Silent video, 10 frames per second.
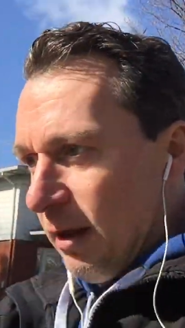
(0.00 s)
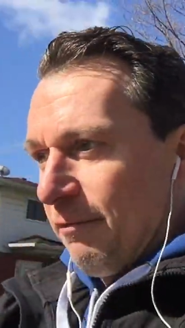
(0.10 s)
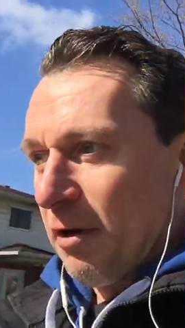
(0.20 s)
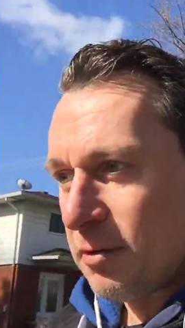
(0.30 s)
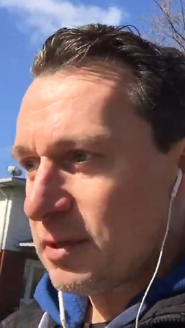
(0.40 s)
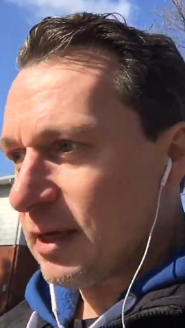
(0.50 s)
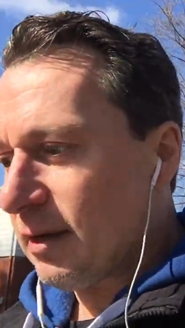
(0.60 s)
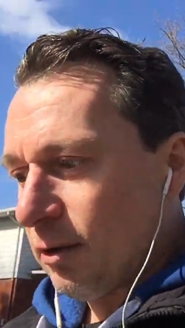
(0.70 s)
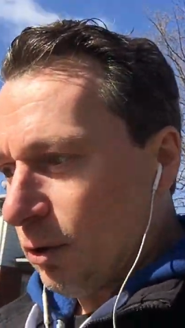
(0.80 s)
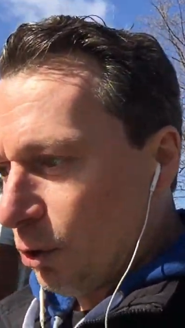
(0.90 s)
if I was
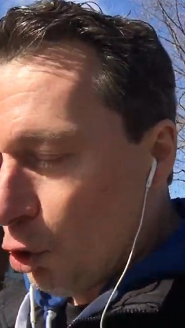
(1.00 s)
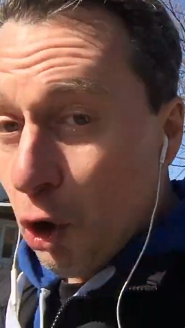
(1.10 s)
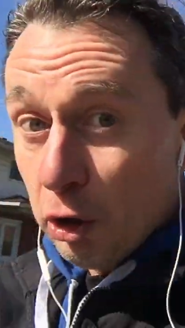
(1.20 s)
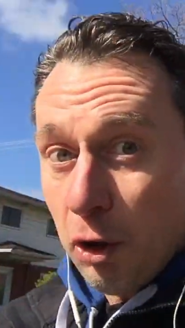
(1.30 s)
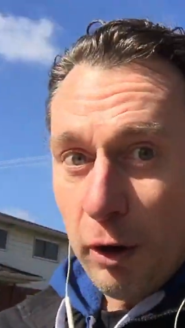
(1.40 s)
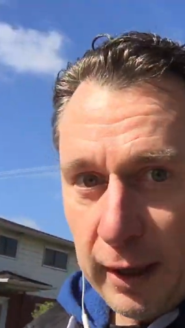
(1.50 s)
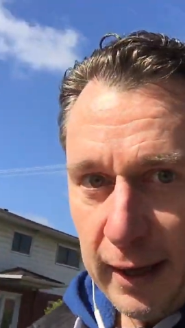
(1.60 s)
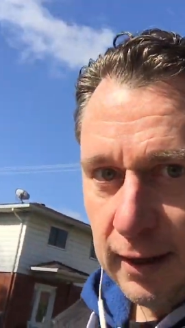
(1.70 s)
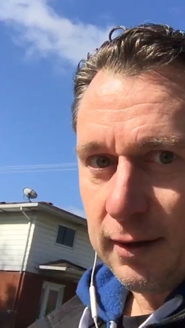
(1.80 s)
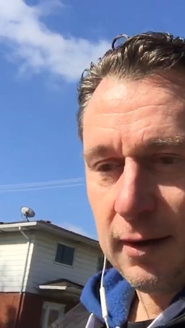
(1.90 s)
like good
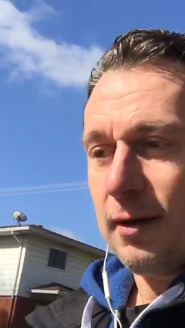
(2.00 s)
looking